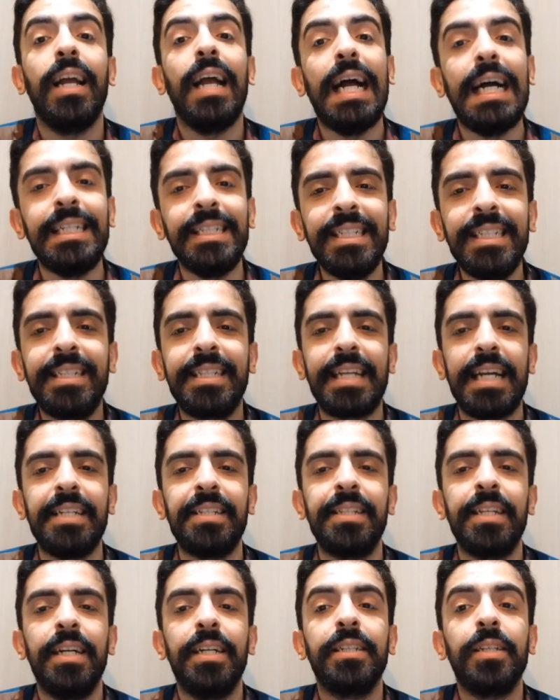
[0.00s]
In this
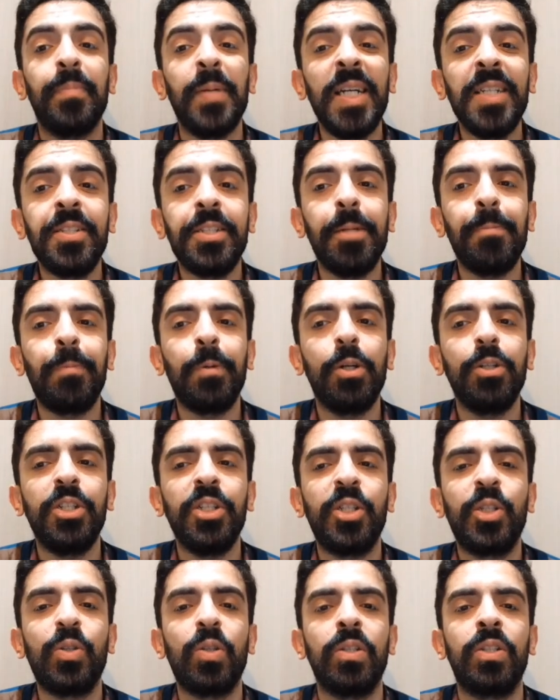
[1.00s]
case, the best approach
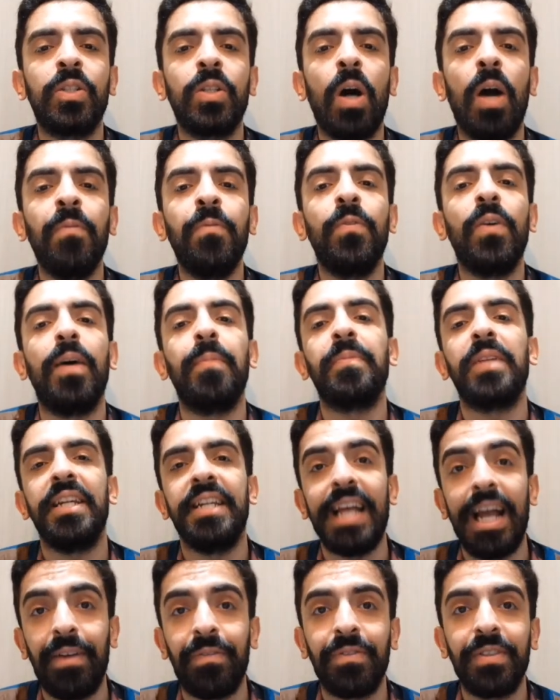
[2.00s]
is to start from the
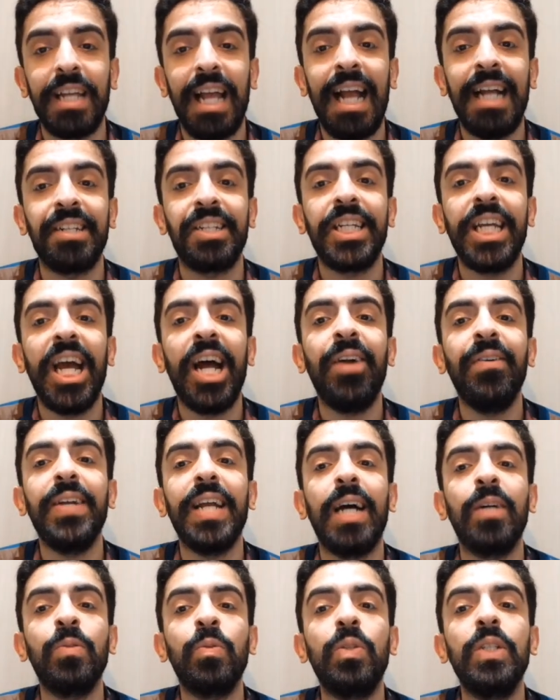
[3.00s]
left and carry
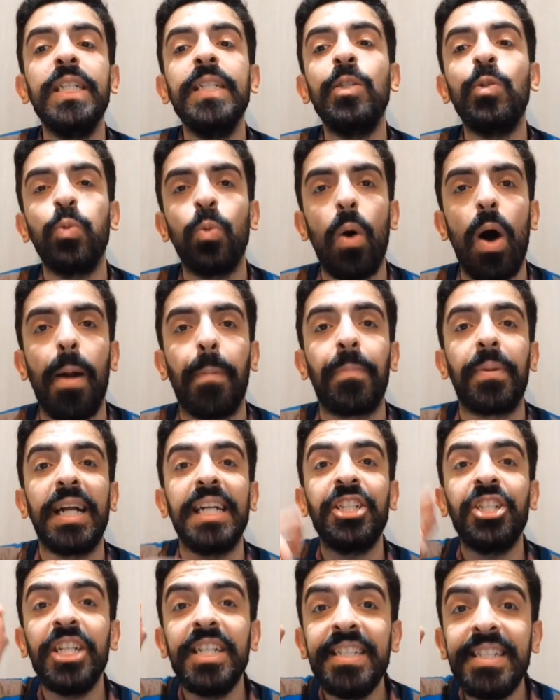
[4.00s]
out these two
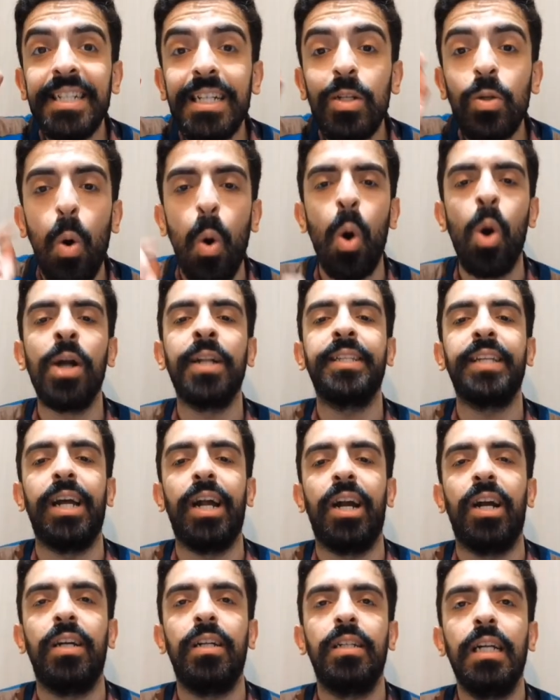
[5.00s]
operations in
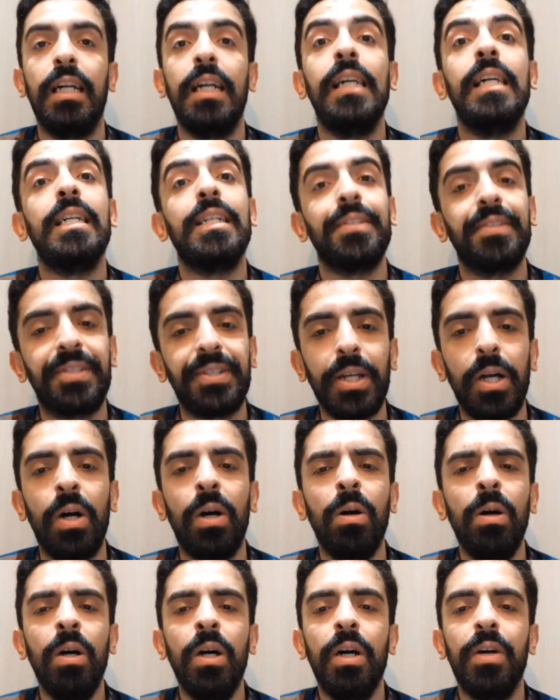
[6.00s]
order.
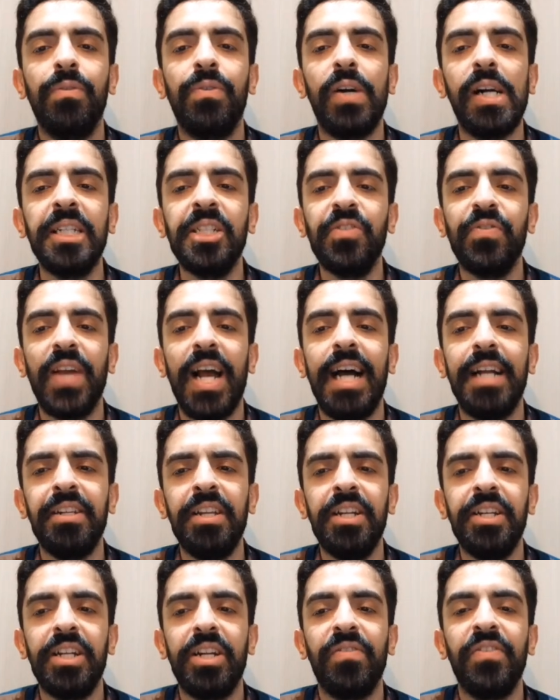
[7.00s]
So, first we
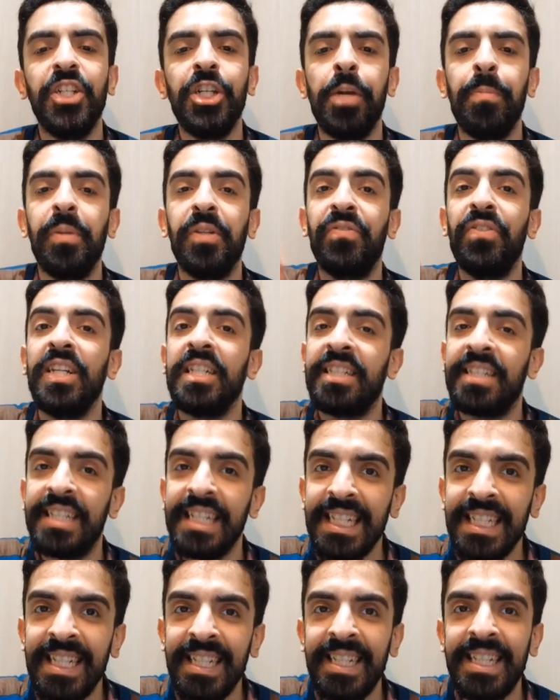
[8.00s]
handle the division between
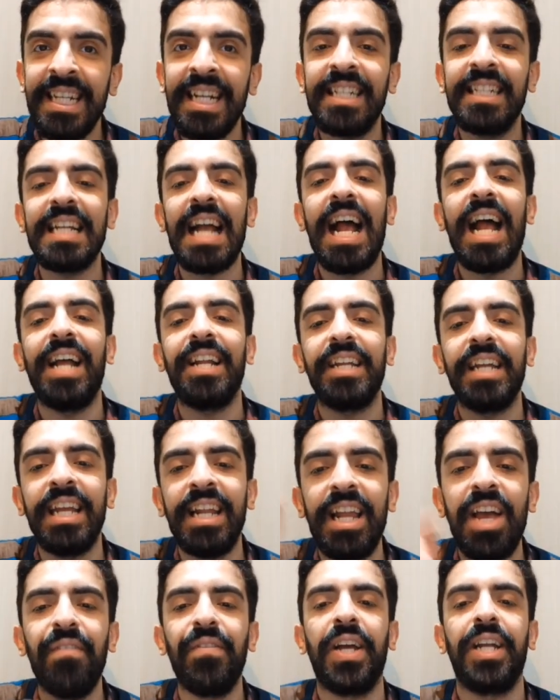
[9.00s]
66 and
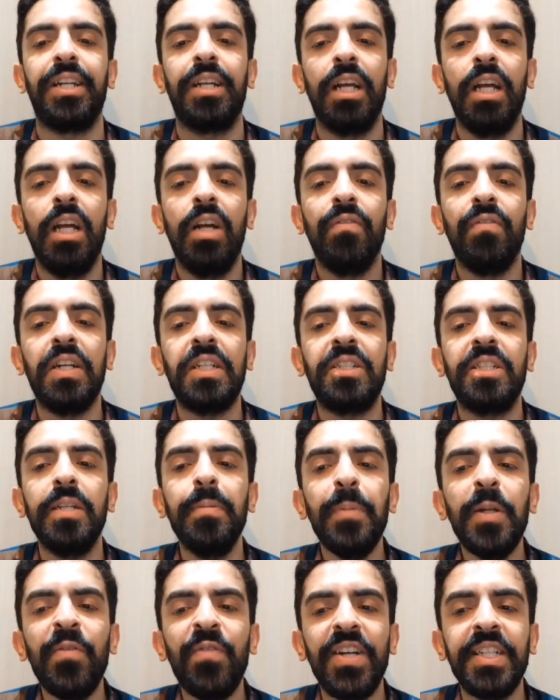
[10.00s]
11, which
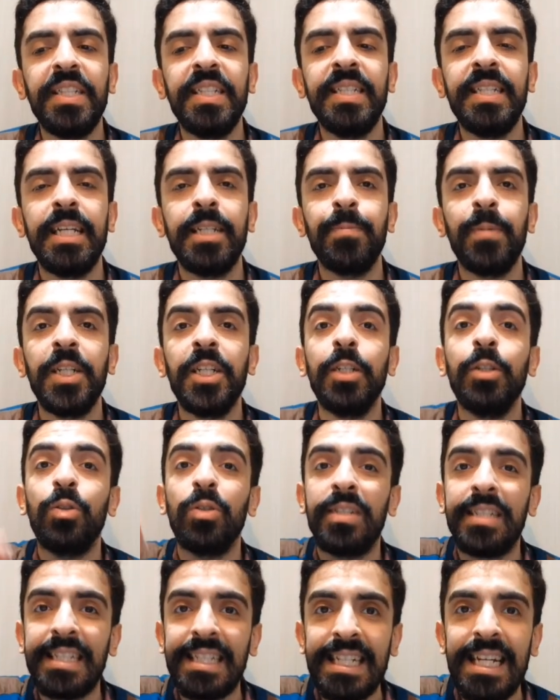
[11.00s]
simplifies this expression
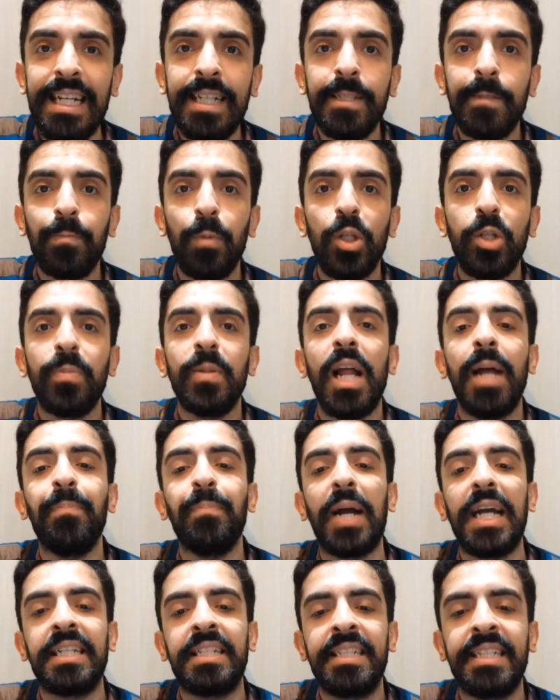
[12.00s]
to 6 multiplied
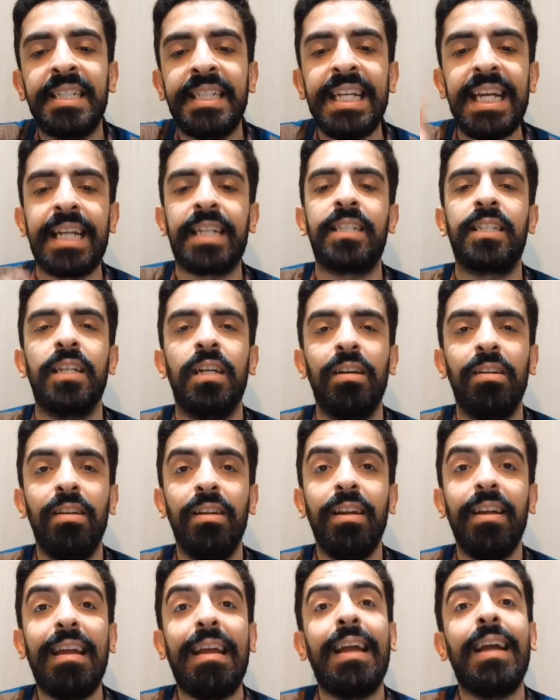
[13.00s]
by 6.
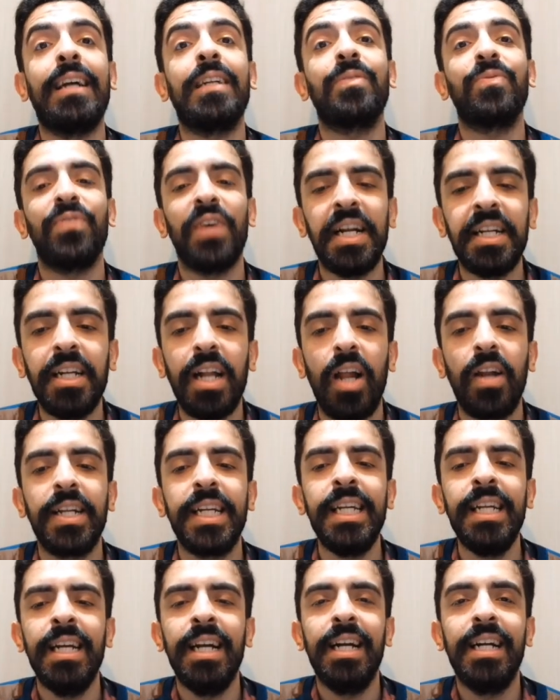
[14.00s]
And
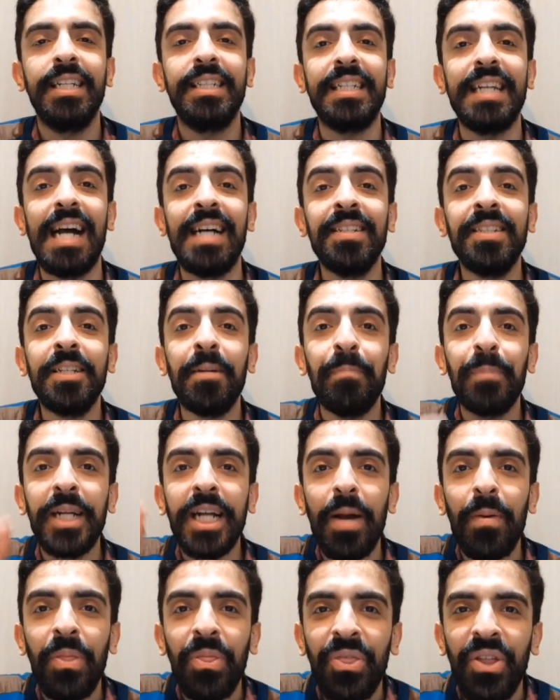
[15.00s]
finally, the answer
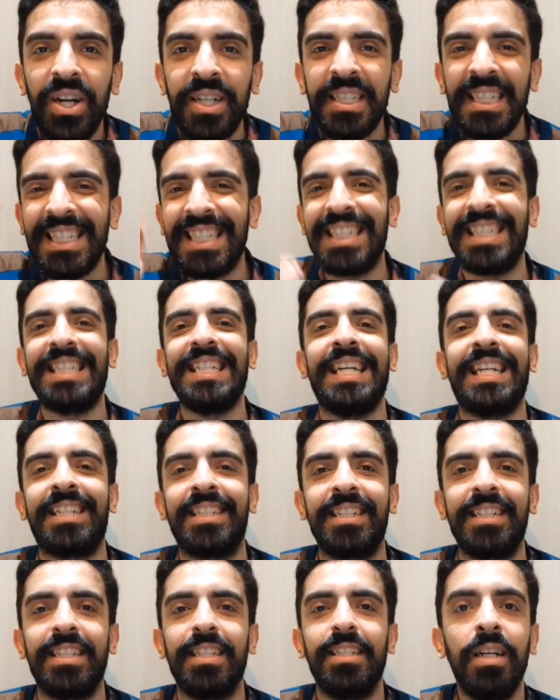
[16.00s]
becomes
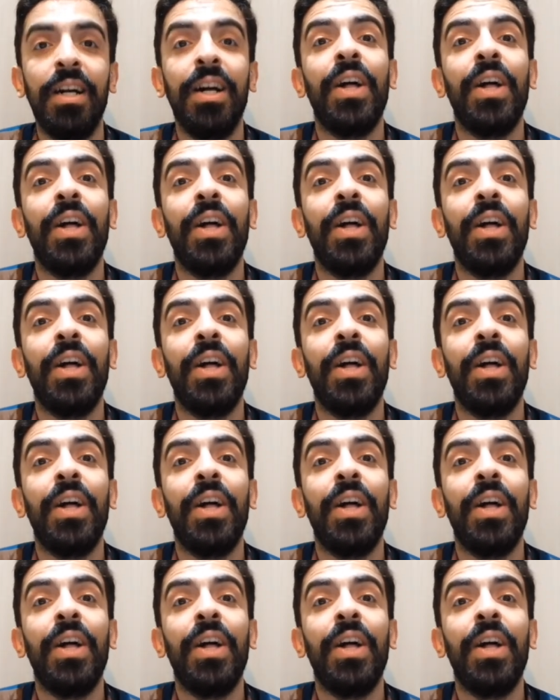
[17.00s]
36.